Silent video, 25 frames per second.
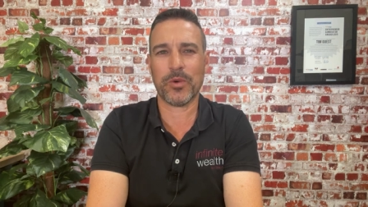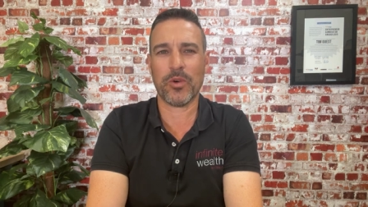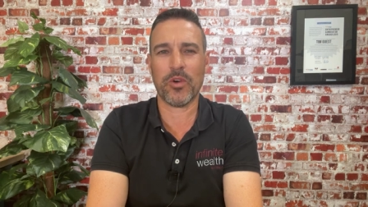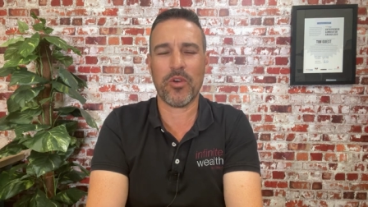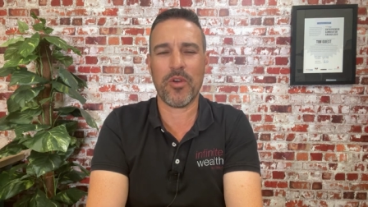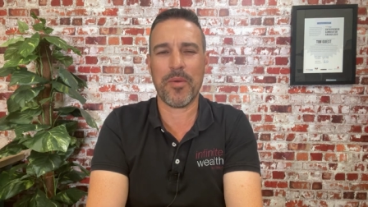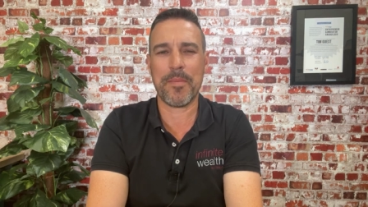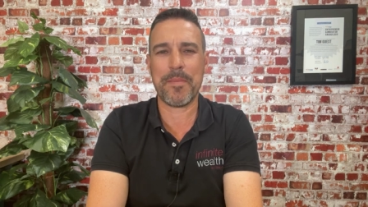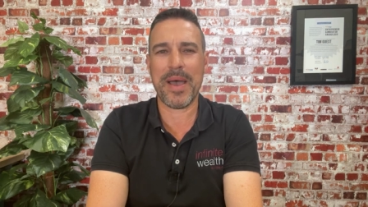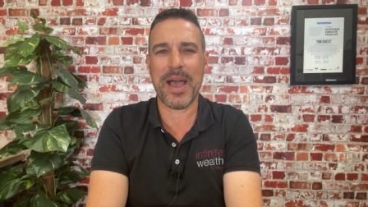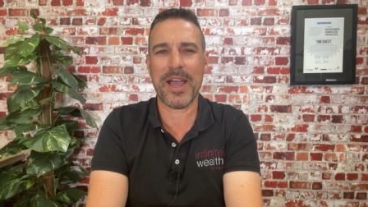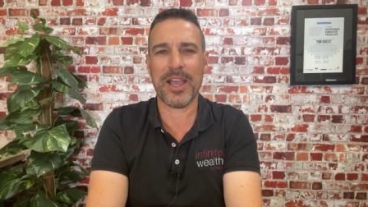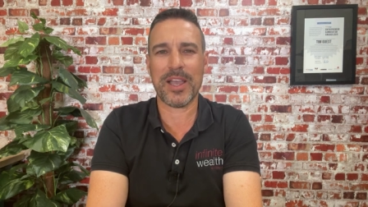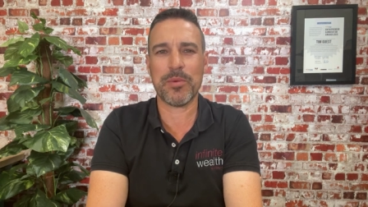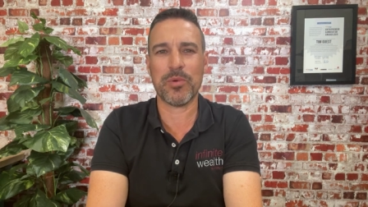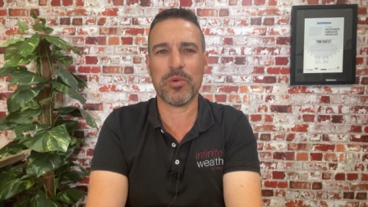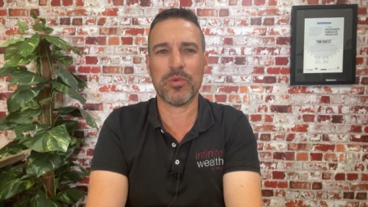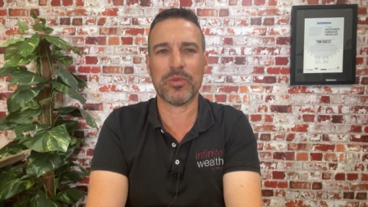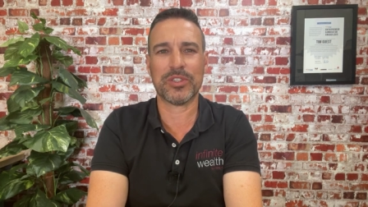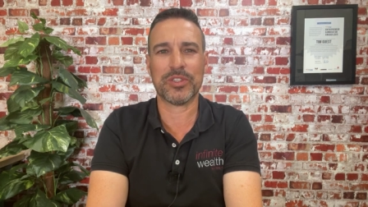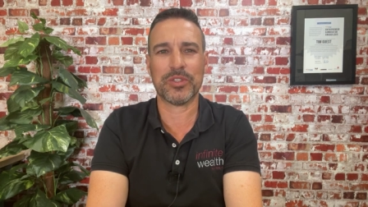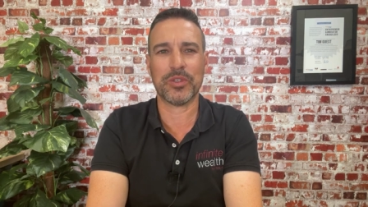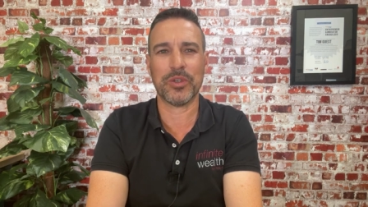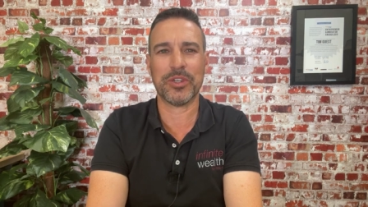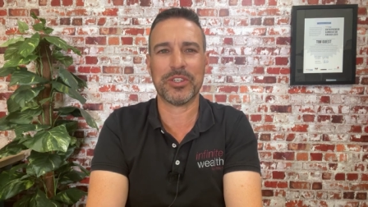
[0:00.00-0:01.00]
a remarkable
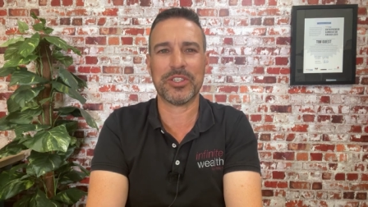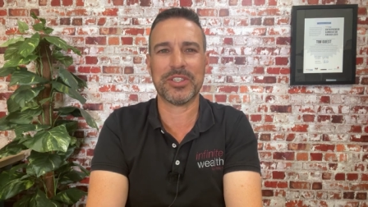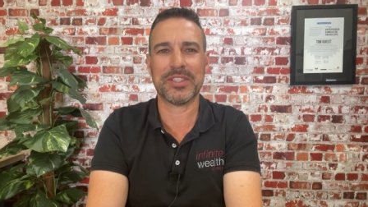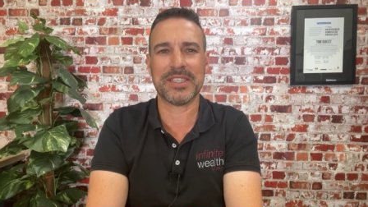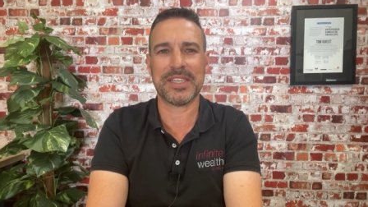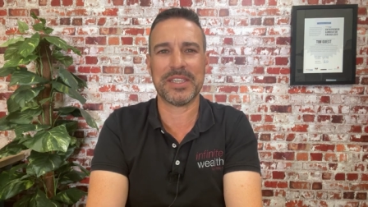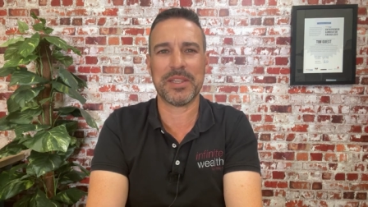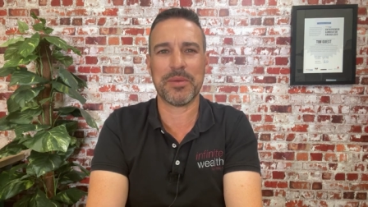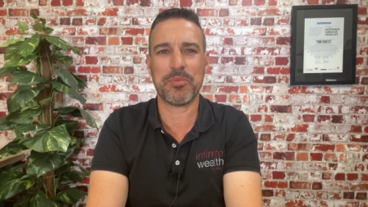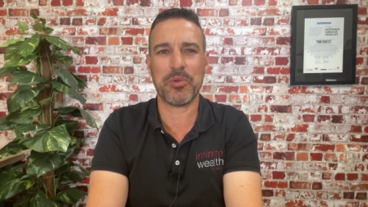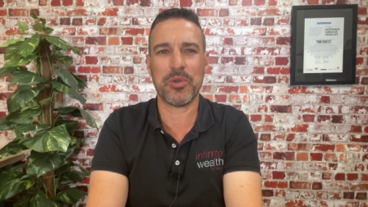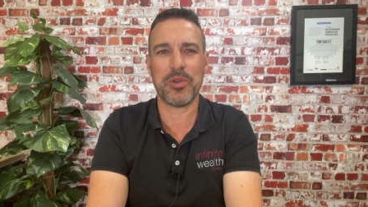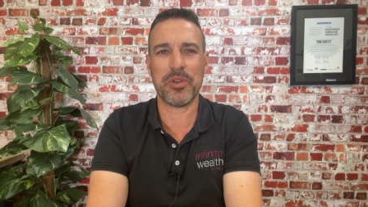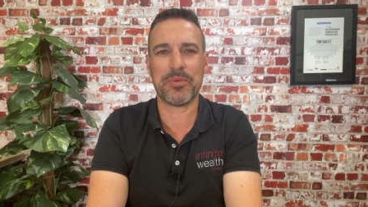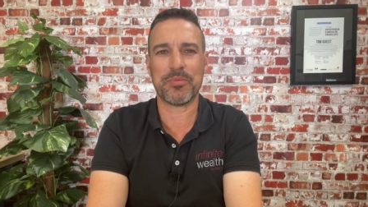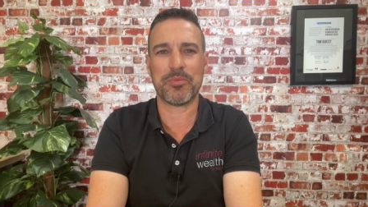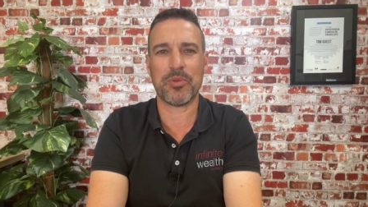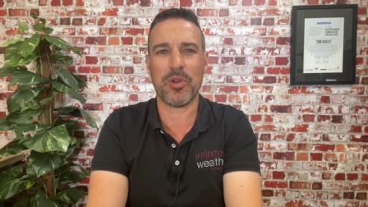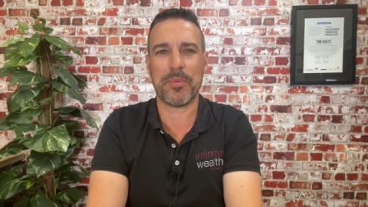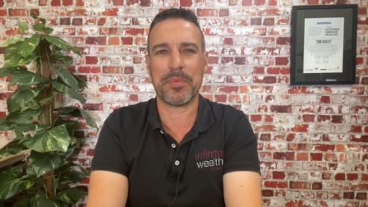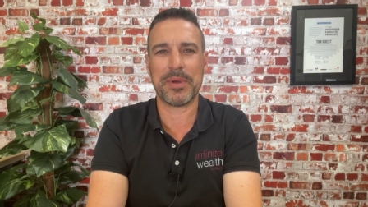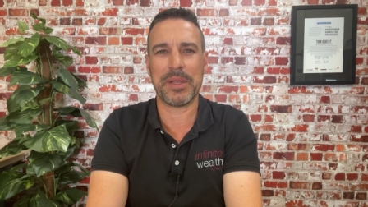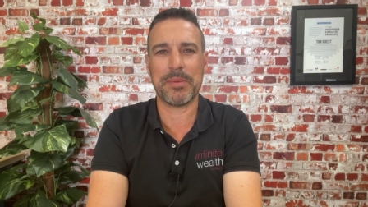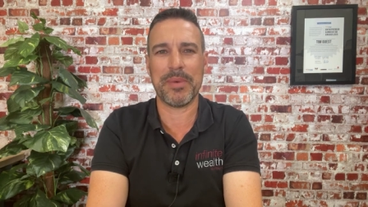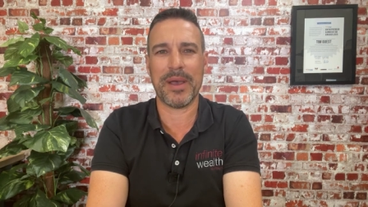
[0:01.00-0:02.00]
resurgence in the Perth
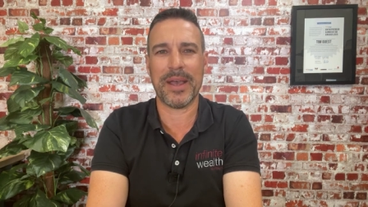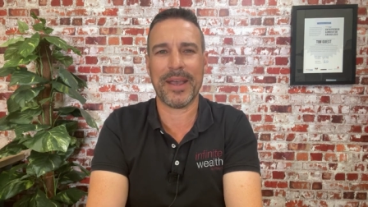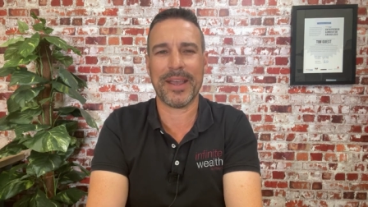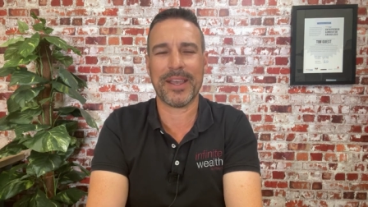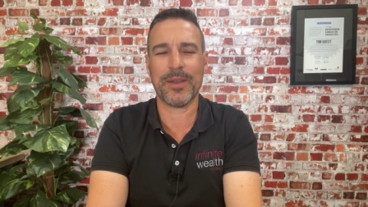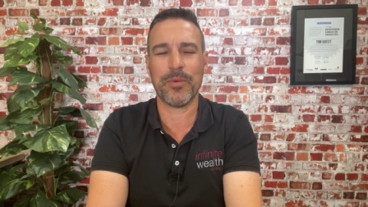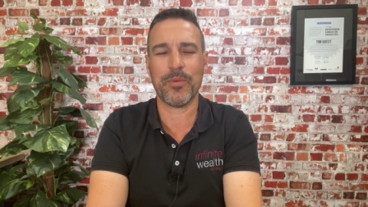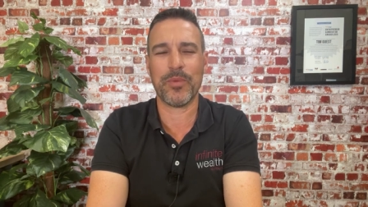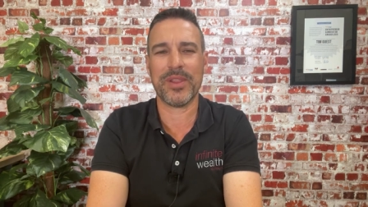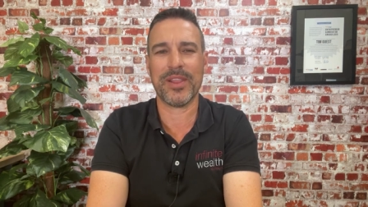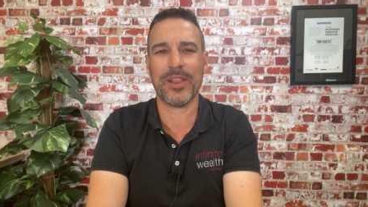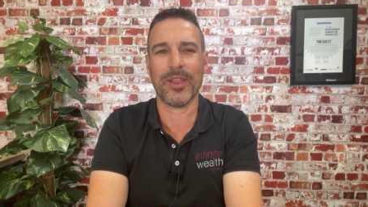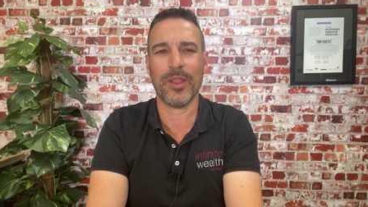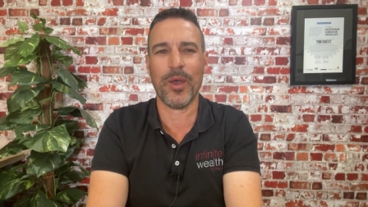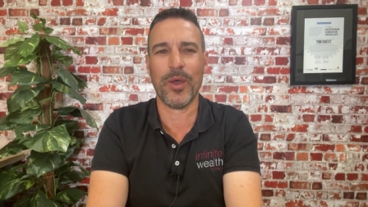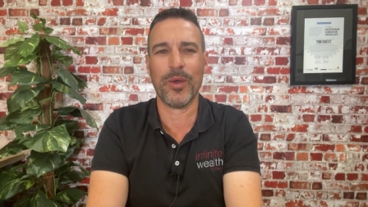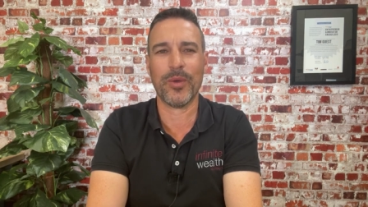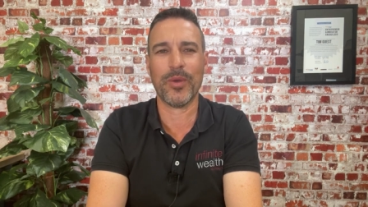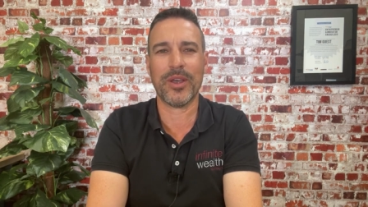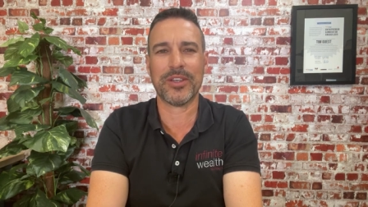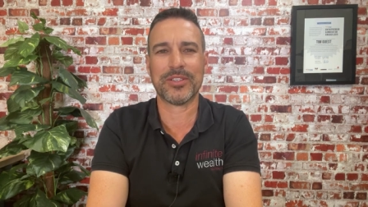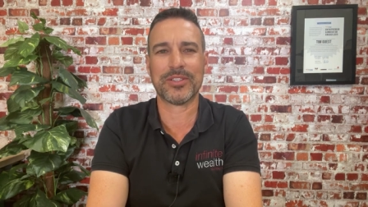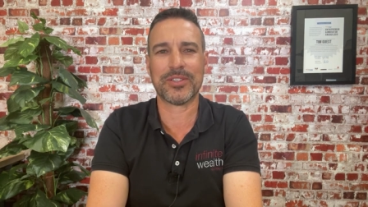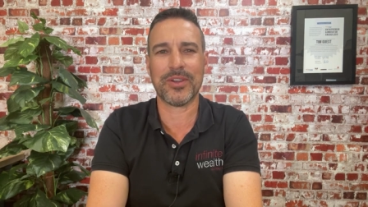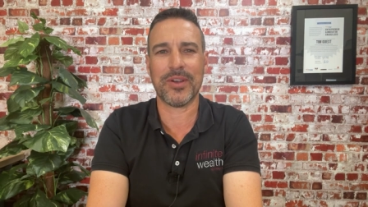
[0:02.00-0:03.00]
property market, with
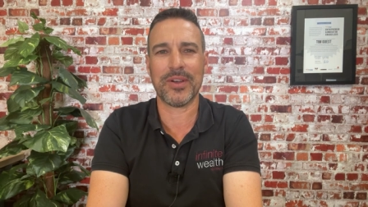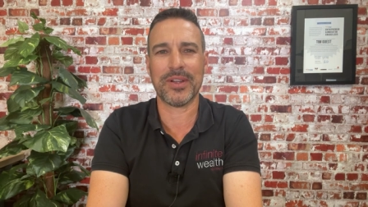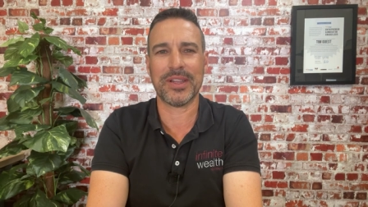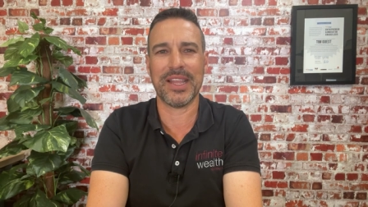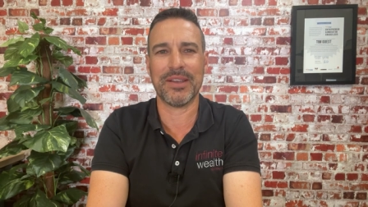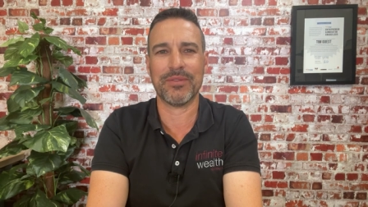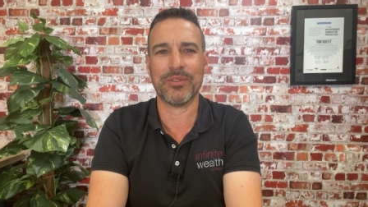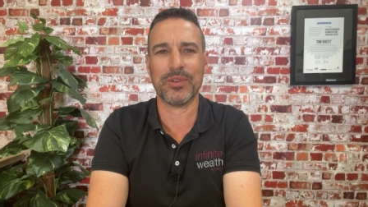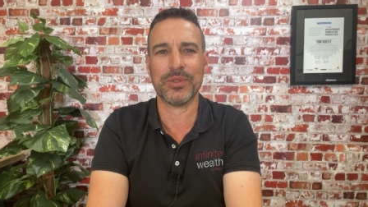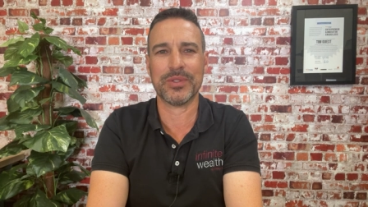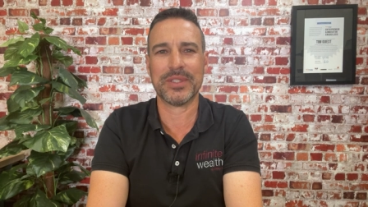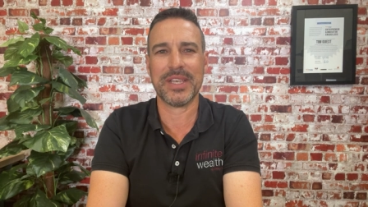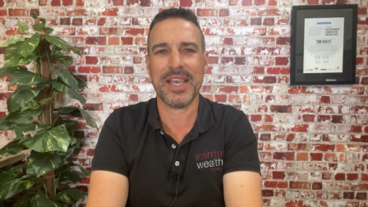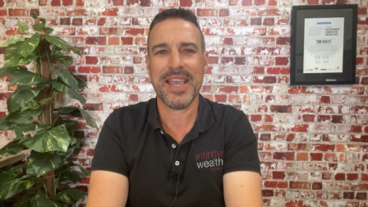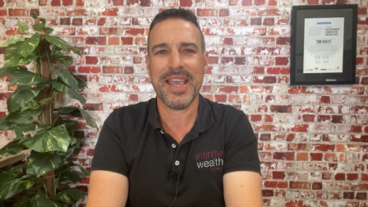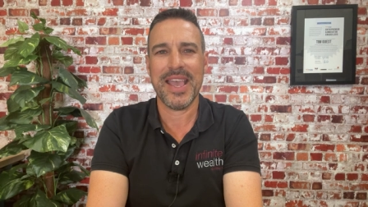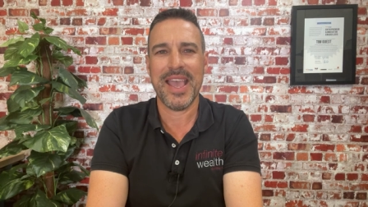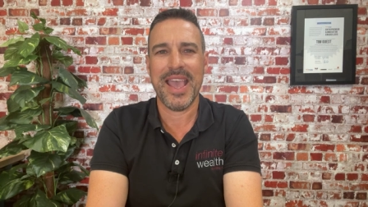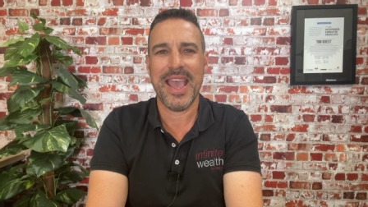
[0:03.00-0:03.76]
low stock levels